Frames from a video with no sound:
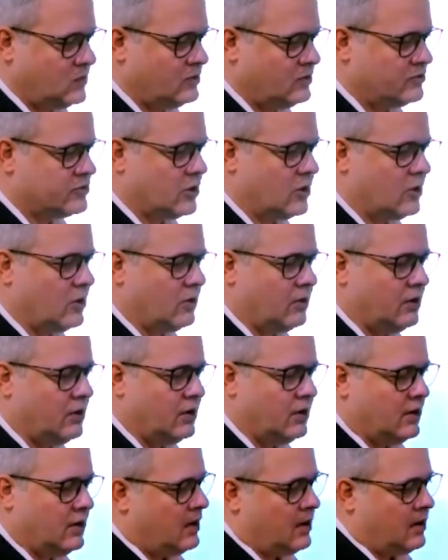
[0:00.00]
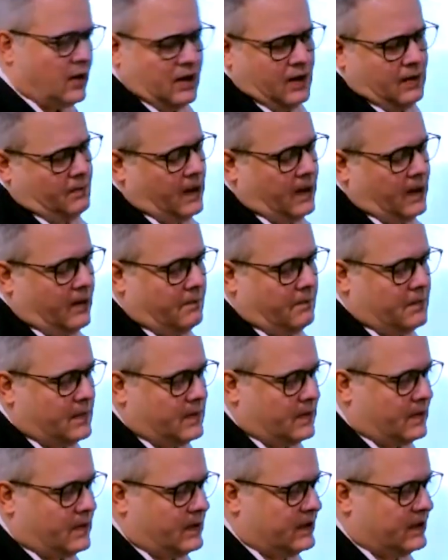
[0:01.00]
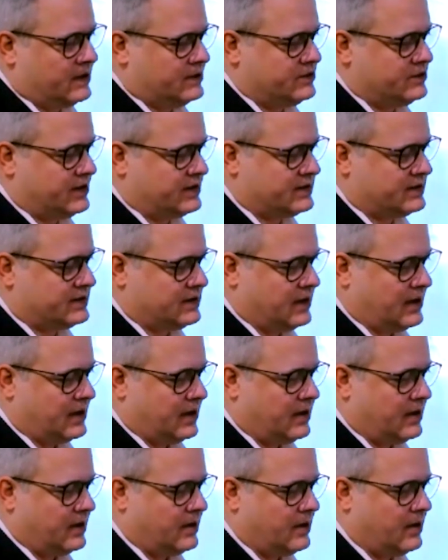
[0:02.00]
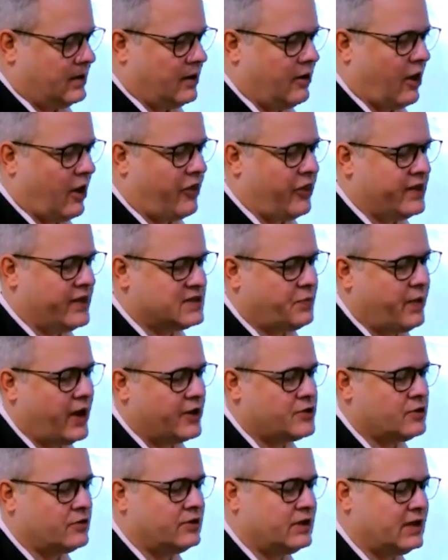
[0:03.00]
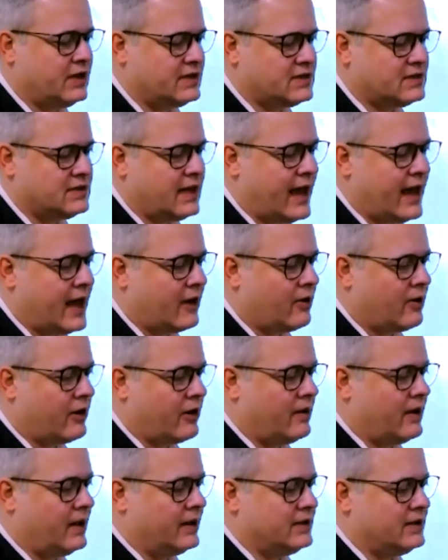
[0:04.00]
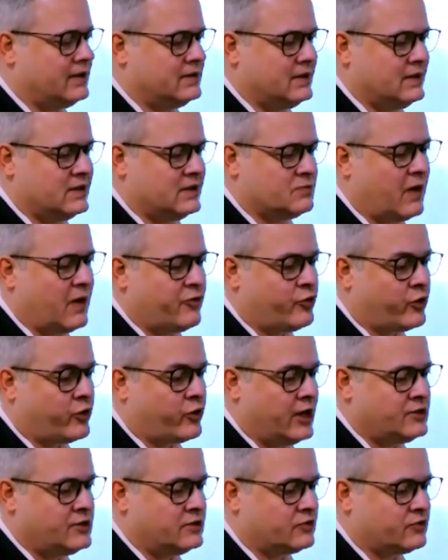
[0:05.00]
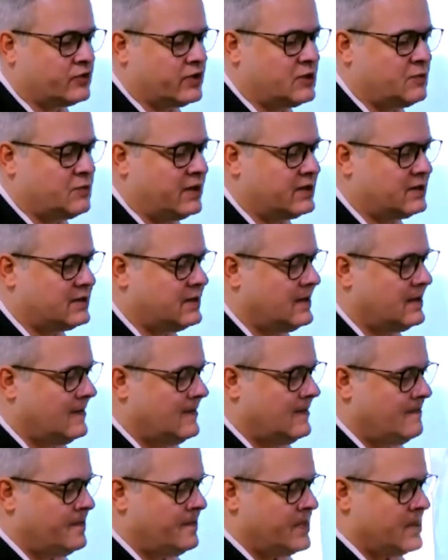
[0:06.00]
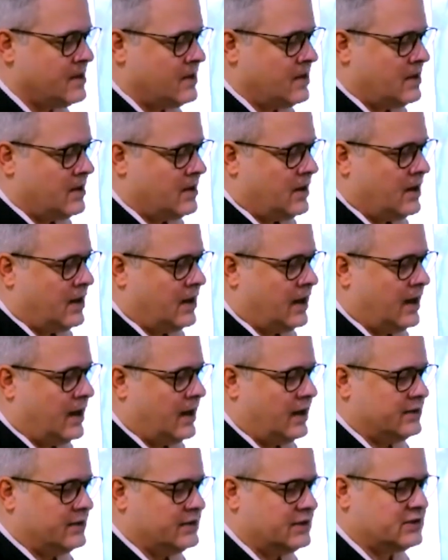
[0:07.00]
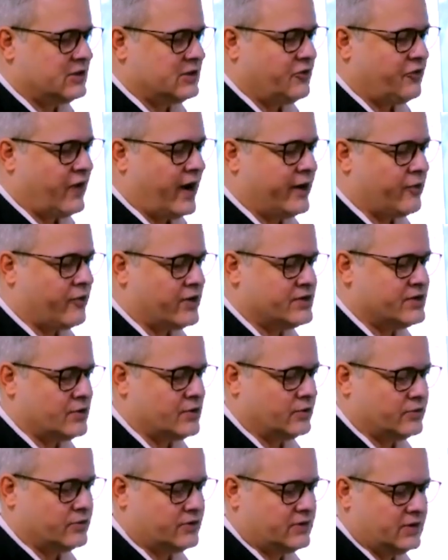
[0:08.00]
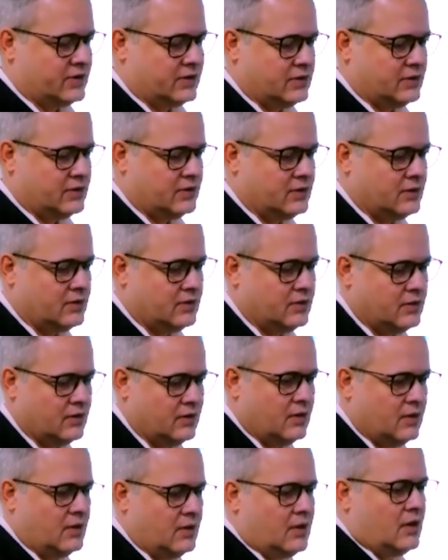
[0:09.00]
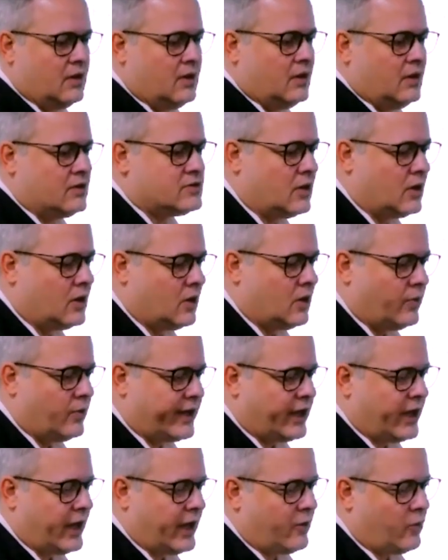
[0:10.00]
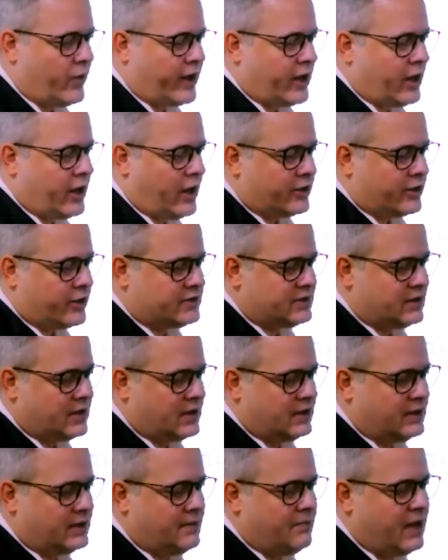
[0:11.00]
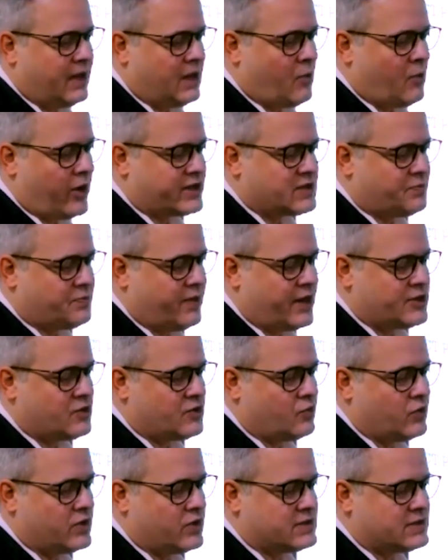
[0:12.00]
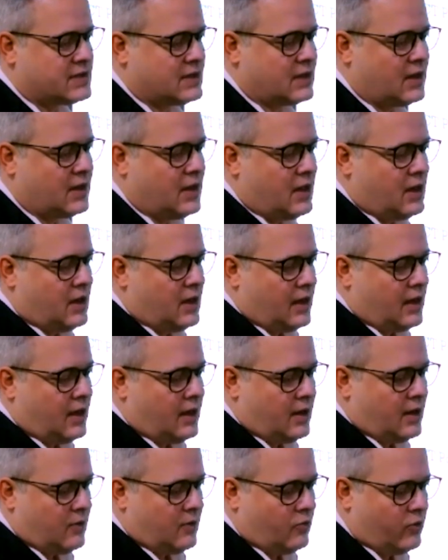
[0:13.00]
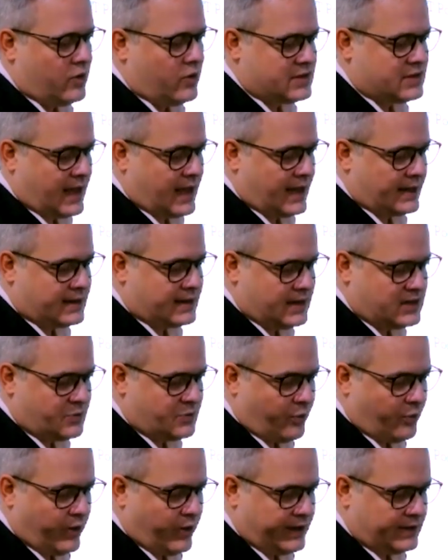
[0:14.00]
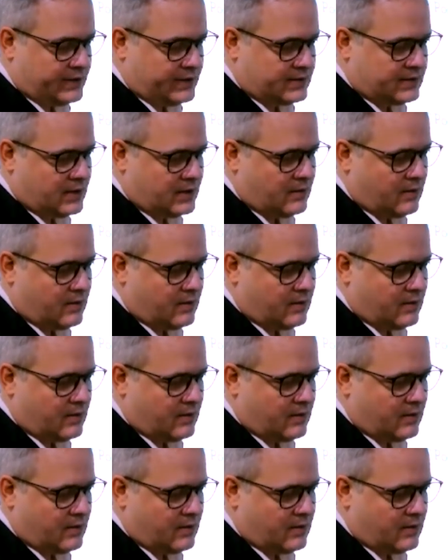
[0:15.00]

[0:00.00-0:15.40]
So just nothing special in this in this bifurcation treatment. This is the final result. So we got the minimum expansion was at this point